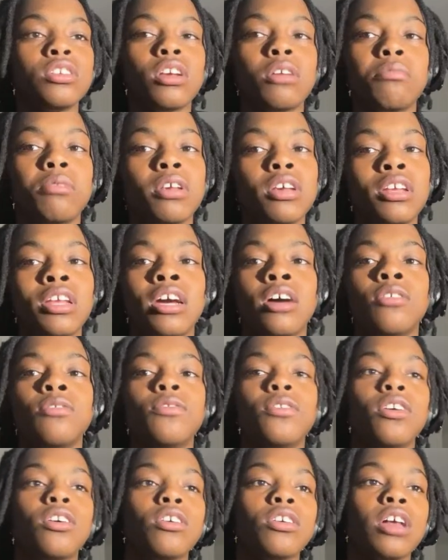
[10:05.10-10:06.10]
not be a
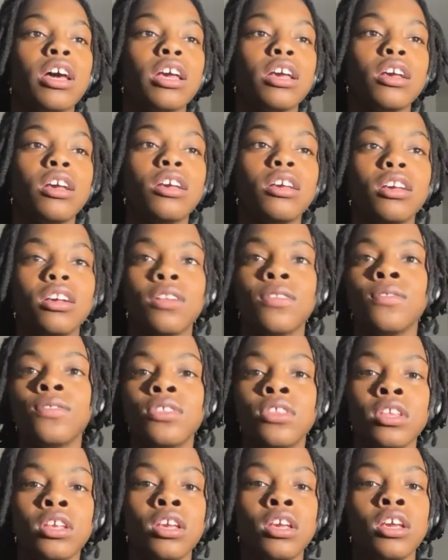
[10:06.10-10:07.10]
downfall. Like
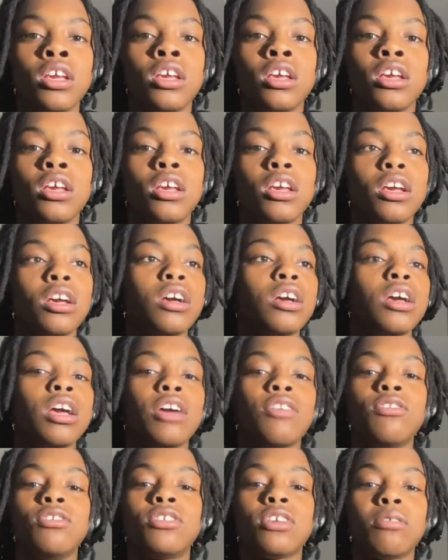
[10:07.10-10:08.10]

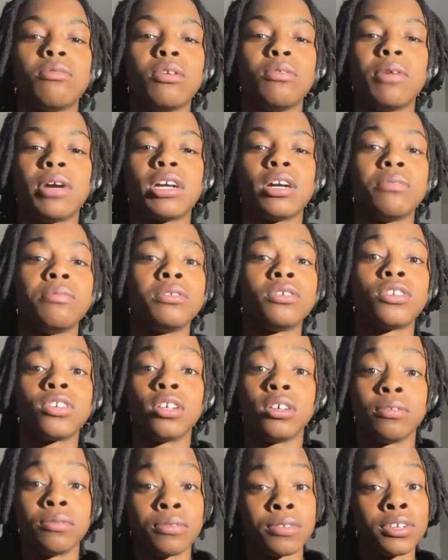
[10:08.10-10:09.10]
every time you wake up is
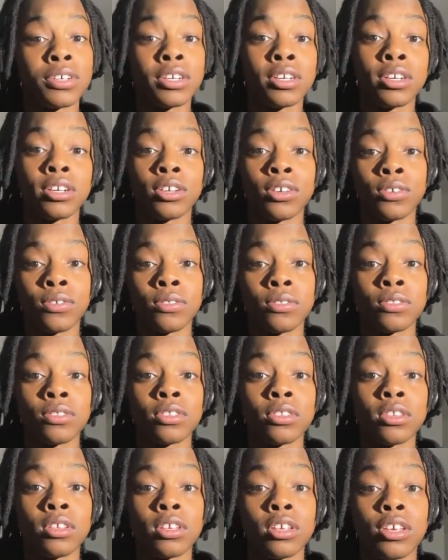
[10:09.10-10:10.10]
something.
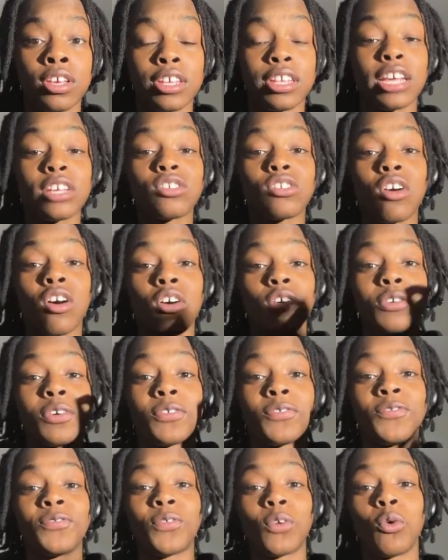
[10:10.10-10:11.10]
That's called a
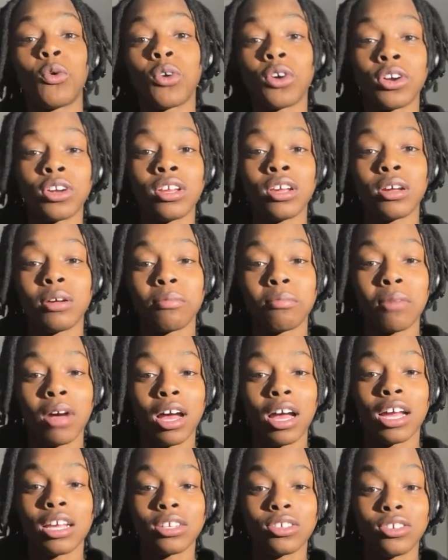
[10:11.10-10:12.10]
Ford
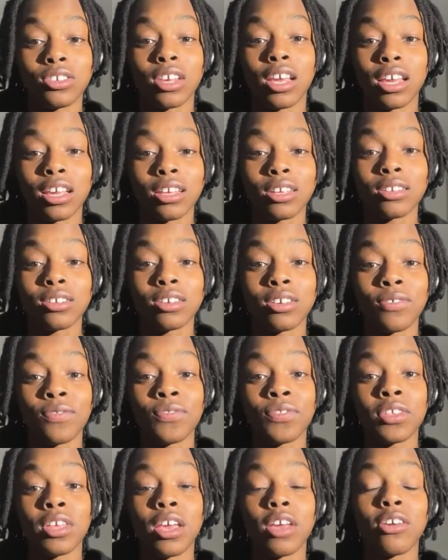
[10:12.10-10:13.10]
mindset.
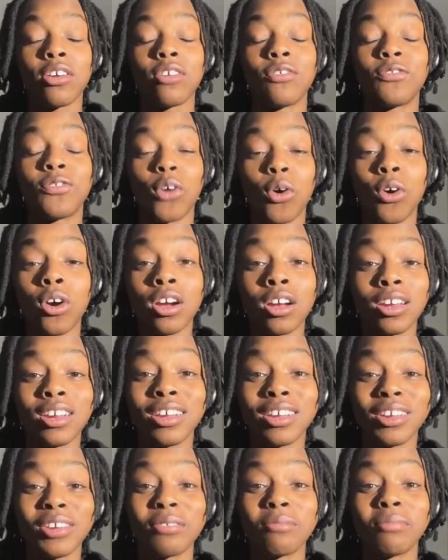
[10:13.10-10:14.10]
Ford
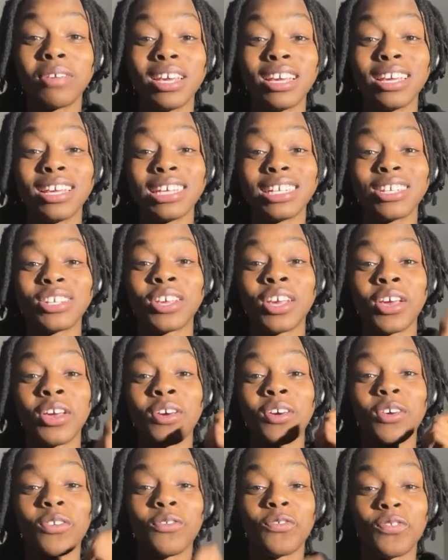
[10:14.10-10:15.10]
means
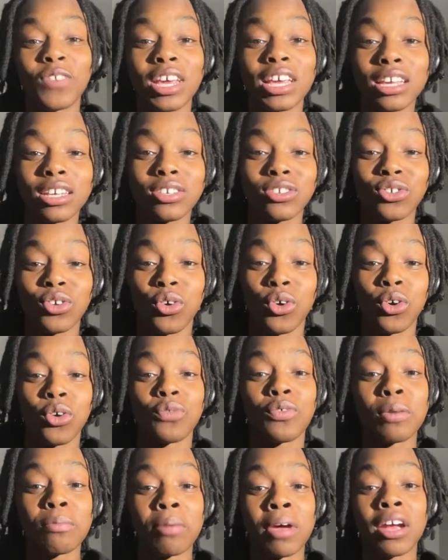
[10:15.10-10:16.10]
fix or
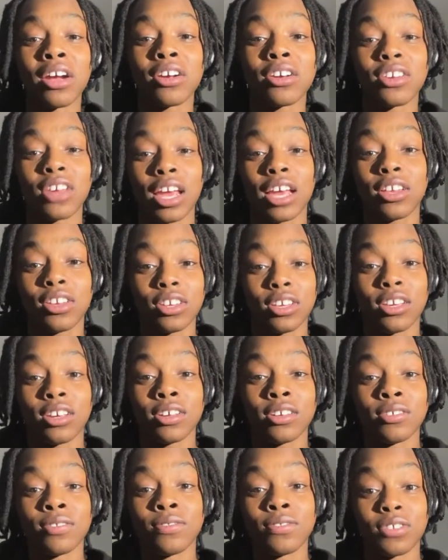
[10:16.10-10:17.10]
repair daily.
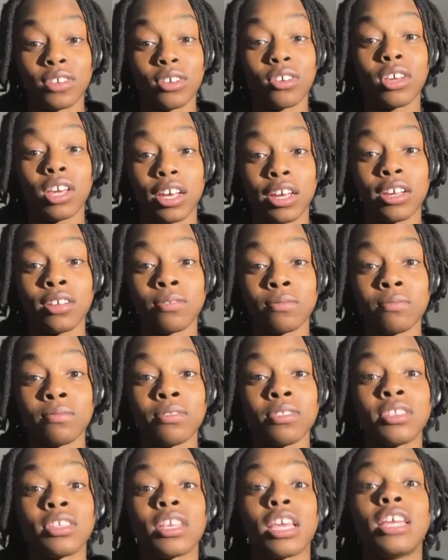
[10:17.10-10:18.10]
Okay?
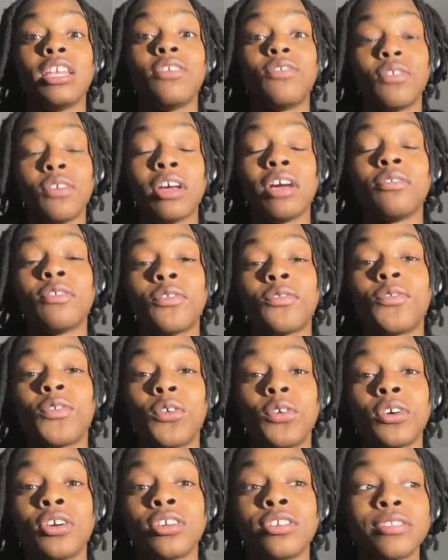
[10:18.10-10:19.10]
And if you have a
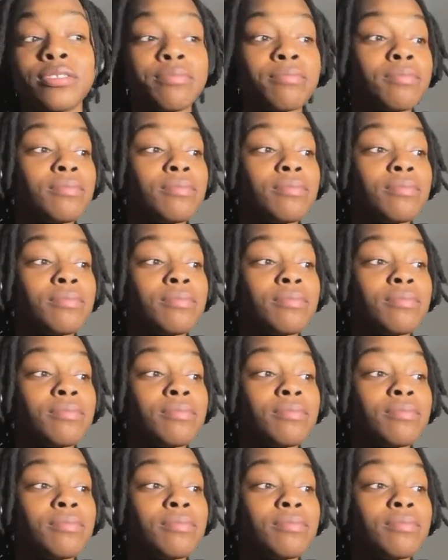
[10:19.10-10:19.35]
Ford,